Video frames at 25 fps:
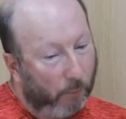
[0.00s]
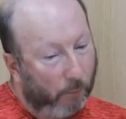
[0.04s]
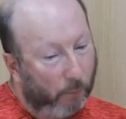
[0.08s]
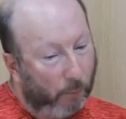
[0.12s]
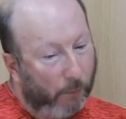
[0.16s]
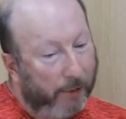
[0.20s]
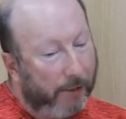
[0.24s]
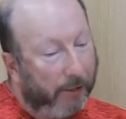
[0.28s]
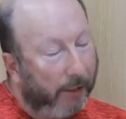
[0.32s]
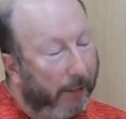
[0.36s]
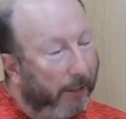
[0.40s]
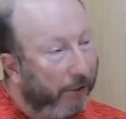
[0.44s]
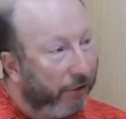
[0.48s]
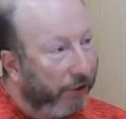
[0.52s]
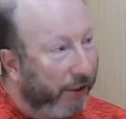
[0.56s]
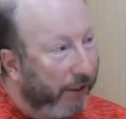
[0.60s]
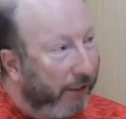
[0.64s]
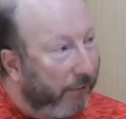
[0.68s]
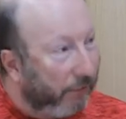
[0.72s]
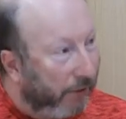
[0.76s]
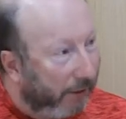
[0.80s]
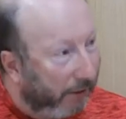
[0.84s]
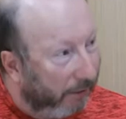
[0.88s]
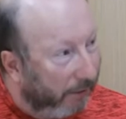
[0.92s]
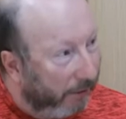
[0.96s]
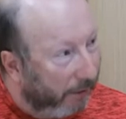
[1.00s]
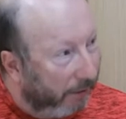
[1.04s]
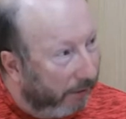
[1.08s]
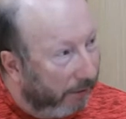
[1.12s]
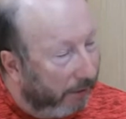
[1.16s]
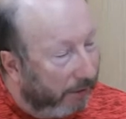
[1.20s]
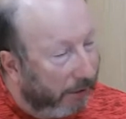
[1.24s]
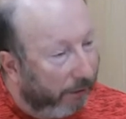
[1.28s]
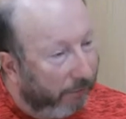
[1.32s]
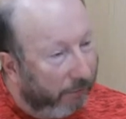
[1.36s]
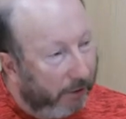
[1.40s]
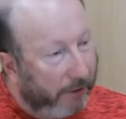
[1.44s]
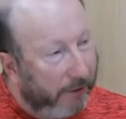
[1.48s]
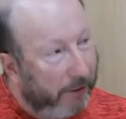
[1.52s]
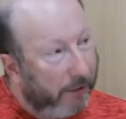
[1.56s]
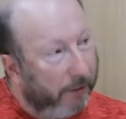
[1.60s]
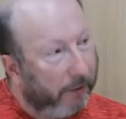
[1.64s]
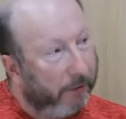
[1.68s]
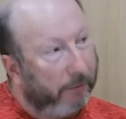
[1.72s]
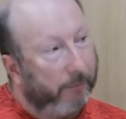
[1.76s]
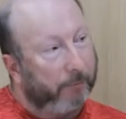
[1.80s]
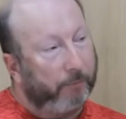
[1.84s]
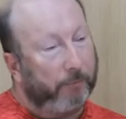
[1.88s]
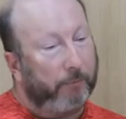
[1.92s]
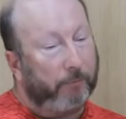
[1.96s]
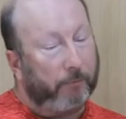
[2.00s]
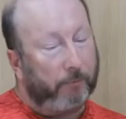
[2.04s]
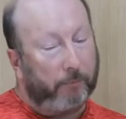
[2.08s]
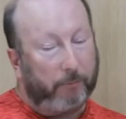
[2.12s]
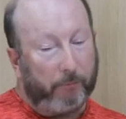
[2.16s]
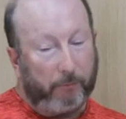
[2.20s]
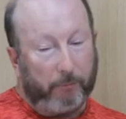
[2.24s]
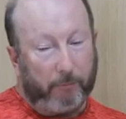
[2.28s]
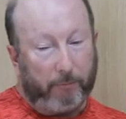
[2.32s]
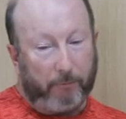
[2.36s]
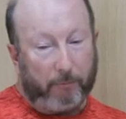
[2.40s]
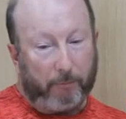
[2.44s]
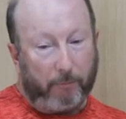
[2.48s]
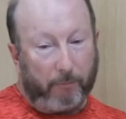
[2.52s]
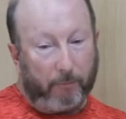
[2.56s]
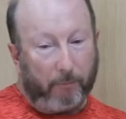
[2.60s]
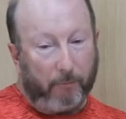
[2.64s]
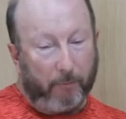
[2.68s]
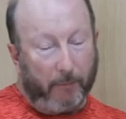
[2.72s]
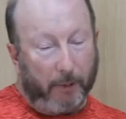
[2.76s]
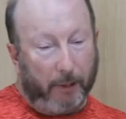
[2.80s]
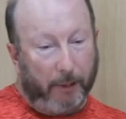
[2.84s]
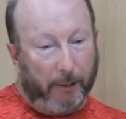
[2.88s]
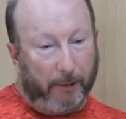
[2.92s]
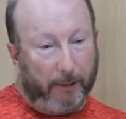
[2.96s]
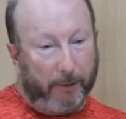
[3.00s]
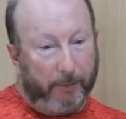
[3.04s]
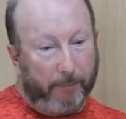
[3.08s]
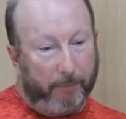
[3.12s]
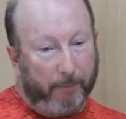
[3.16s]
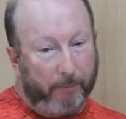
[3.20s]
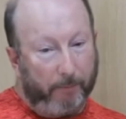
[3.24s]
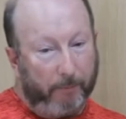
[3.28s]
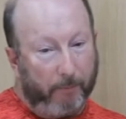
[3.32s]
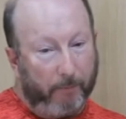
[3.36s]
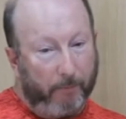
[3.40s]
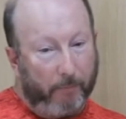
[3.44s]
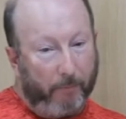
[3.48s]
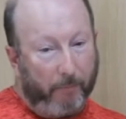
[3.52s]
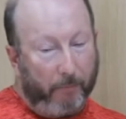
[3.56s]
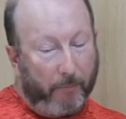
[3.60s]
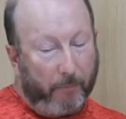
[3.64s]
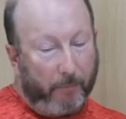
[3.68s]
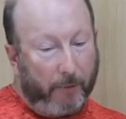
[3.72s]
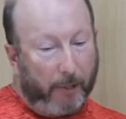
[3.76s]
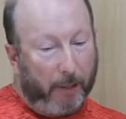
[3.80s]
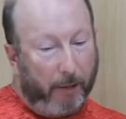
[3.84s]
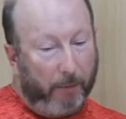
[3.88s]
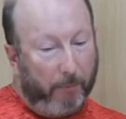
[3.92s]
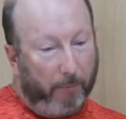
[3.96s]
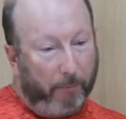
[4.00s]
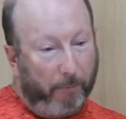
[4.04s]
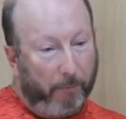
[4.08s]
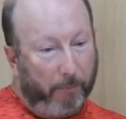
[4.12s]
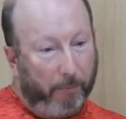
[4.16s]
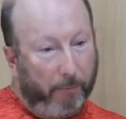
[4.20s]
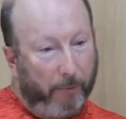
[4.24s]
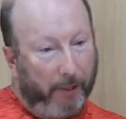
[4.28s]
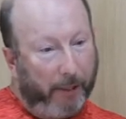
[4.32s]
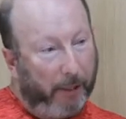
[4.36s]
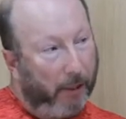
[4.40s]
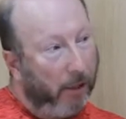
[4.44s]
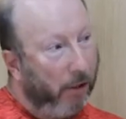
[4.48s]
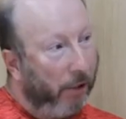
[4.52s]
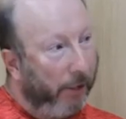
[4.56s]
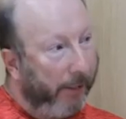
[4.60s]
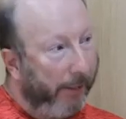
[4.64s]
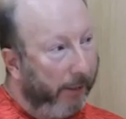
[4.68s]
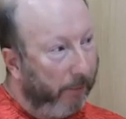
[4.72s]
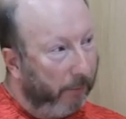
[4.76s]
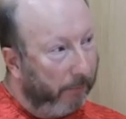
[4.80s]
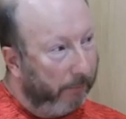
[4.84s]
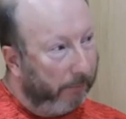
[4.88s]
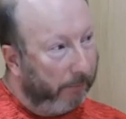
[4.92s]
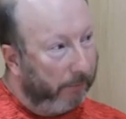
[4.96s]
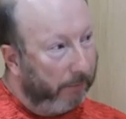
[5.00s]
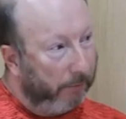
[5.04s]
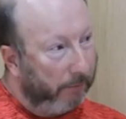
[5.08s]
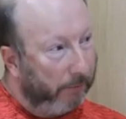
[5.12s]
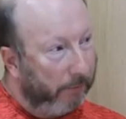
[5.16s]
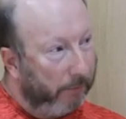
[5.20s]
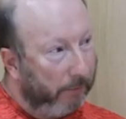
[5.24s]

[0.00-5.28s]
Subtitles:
Whether that achieves anything, I don't really know. But it can't help.